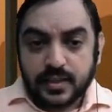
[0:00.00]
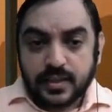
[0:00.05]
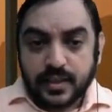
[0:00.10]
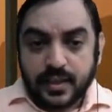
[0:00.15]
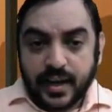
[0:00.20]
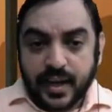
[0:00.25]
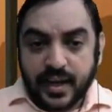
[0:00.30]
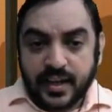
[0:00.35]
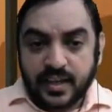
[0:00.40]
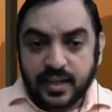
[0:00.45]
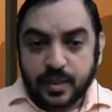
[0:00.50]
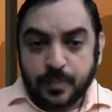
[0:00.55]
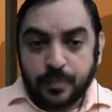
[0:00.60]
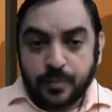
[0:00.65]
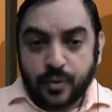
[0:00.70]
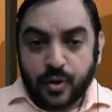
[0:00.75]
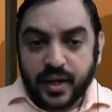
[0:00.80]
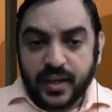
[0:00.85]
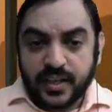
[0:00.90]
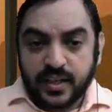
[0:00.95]
and the
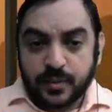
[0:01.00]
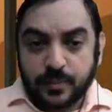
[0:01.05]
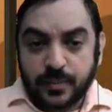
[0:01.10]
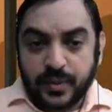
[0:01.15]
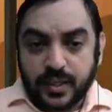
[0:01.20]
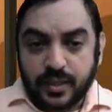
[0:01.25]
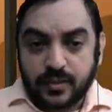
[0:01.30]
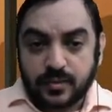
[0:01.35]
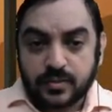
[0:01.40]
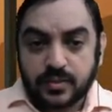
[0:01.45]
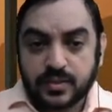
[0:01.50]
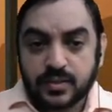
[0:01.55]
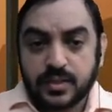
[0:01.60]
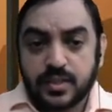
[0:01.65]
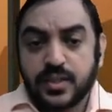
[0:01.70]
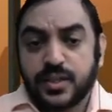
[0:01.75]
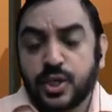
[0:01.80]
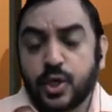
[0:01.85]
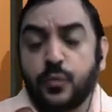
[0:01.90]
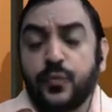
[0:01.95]
point B.
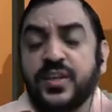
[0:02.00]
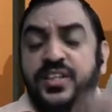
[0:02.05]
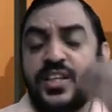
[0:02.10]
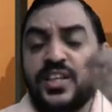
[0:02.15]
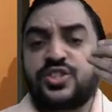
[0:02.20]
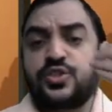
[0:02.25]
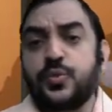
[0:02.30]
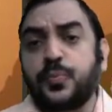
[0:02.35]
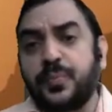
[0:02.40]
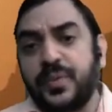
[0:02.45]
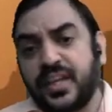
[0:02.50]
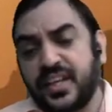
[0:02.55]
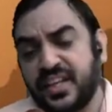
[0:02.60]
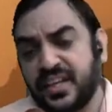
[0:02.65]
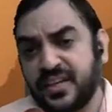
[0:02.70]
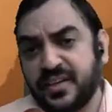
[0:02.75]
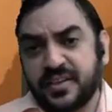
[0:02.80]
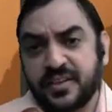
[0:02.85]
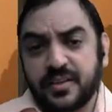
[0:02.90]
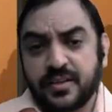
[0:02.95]
Now, which is
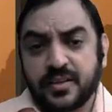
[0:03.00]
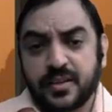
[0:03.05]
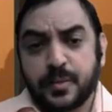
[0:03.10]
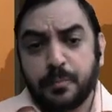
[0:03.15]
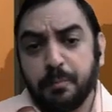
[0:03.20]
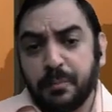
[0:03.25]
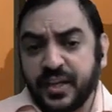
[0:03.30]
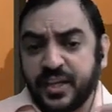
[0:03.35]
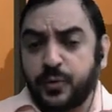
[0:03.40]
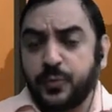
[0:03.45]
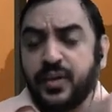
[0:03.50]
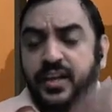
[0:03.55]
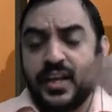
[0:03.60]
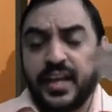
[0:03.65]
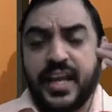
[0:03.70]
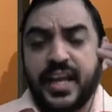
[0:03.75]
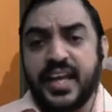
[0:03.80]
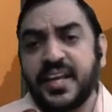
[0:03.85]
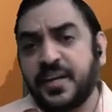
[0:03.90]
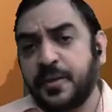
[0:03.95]
superior between
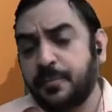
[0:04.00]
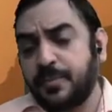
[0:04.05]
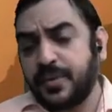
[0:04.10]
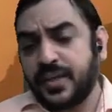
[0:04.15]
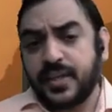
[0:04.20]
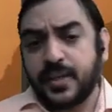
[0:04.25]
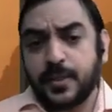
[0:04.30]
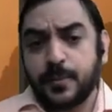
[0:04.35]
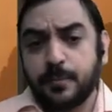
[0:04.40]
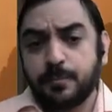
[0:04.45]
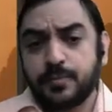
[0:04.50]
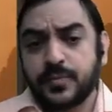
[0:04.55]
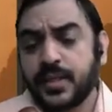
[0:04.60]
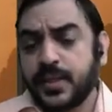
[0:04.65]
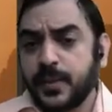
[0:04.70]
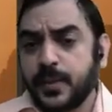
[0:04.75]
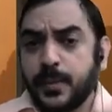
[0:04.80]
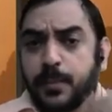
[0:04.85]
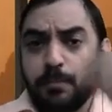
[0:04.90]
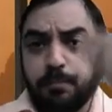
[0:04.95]
A and B?
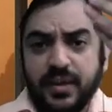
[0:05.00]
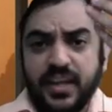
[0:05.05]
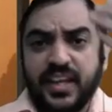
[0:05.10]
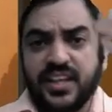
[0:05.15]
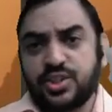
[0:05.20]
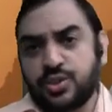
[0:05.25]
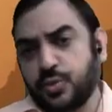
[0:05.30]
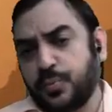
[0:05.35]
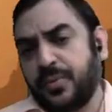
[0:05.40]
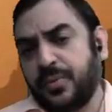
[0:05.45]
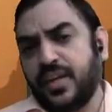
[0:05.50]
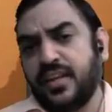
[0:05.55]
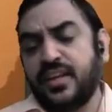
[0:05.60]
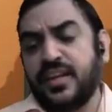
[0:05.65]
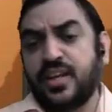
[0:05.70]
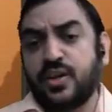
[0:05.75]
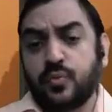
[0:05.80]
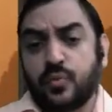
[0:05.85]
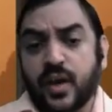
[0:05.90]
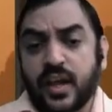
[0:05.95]
B is
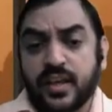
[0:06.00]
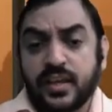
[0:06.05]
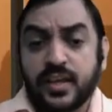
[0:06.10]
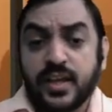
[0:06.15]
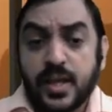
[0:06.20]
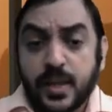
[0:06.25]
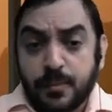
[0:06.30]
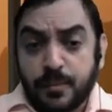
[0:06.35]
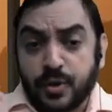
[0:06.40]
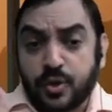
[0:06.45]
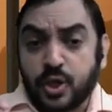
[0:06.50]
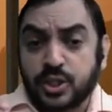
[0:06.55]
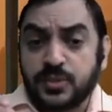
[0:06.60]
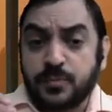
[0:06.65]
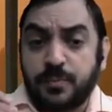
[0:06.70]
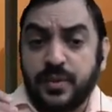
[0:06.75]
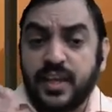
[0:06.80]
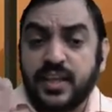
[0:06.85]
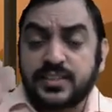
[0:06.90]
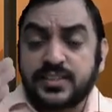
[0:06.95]
superior. Why? Because
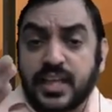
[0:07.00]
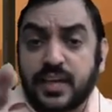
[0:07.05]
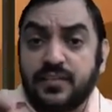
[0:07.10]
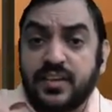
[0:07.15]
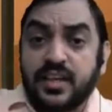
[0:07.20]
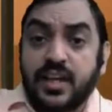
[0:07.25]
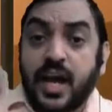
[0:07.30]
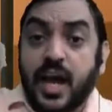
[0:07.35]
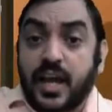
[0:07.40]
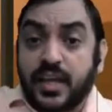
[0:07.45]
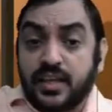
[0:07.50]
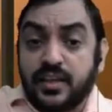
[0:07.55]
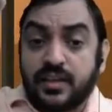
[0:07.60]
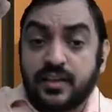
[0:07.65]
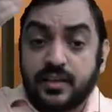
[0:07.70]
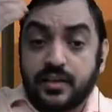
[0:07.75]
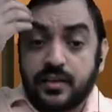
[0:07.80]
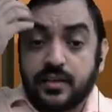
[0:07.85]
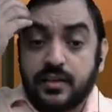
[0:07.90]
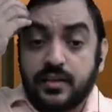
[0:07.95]
B is having
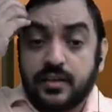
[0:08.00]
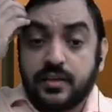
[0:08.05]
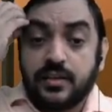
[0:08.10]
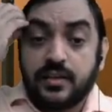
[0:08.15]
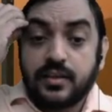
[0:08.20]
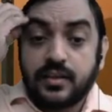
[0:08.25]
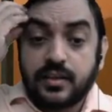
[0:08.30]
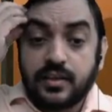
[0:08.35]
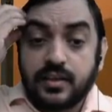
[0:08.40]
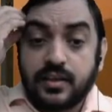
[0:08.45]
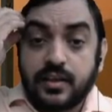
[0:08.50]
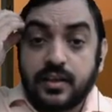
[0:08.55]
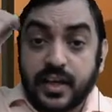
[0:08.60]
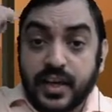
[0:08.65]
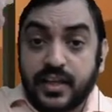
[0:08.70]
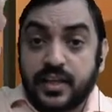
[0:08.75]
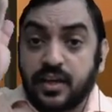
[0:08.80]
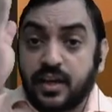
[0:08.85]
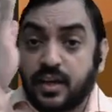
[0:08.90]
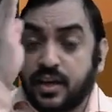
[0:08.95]
higher
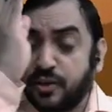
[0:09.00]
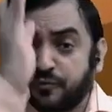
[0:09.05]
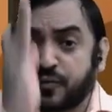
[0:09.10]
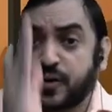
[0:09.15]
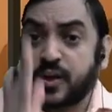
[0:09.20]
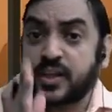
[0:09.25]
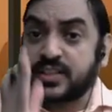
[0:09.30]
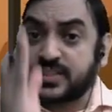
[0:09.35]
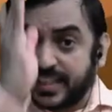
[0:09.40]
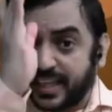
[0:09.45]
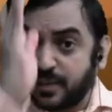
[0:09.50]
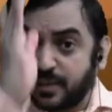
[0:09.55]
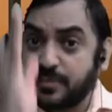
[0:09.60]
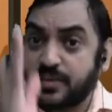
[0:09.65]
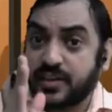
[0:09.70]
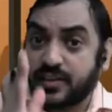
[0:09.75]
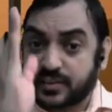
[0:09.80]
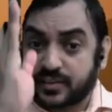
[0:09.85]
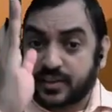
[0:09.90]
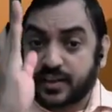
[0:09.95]
return for same
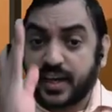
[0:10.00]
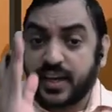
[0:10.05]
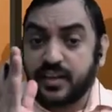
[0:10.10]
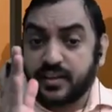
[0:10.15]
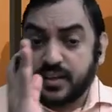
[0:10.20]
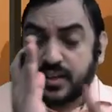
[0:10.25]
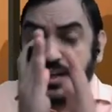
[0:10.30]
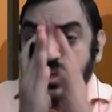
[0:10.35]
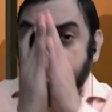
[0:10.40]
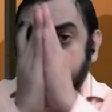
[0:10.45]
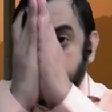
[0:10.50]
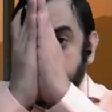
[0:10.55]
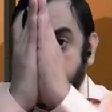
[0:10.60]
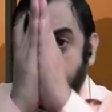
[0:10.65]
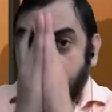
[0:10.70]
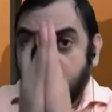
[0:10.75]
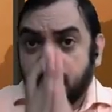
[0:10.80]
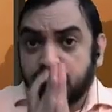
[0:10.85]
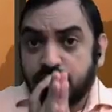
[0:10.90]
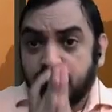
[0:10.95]
risk, right?
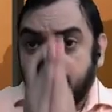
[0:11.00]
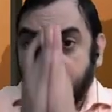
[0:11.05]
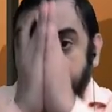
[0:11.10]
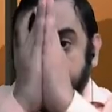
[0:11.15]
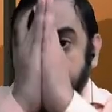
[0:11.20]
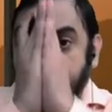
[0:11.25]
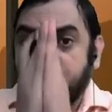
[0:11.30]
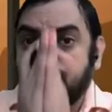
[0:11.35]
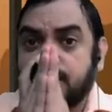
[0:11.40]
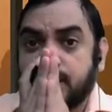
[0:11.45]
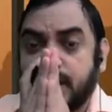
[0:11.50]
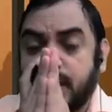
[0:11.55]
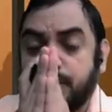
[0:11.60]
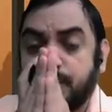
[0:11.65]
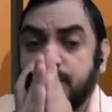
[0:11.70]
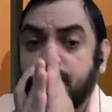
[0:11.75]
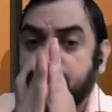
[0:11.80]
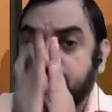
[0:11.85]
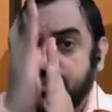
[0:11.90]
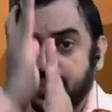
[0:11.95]
The line is
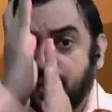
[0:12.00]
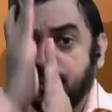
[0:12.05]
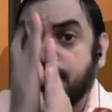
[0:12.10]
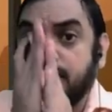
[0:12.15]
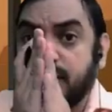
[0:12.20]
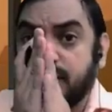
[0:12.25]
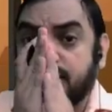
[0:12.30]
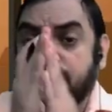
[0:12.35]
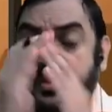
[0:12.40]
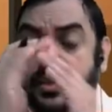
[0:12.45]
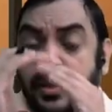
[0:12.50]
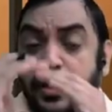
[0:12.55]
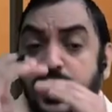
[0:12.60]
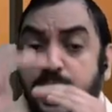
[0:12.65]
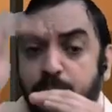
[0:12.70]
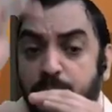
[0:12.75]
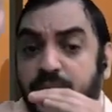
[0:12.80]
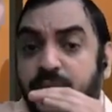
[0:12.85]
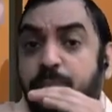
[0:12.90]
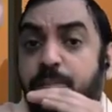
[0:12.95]
same risk,
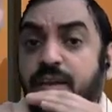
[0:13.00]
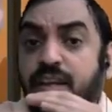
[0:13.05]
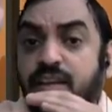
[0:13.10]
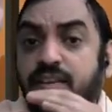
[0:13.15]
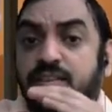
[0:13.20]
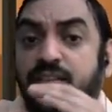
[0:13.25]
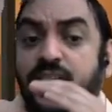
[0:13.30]
but B is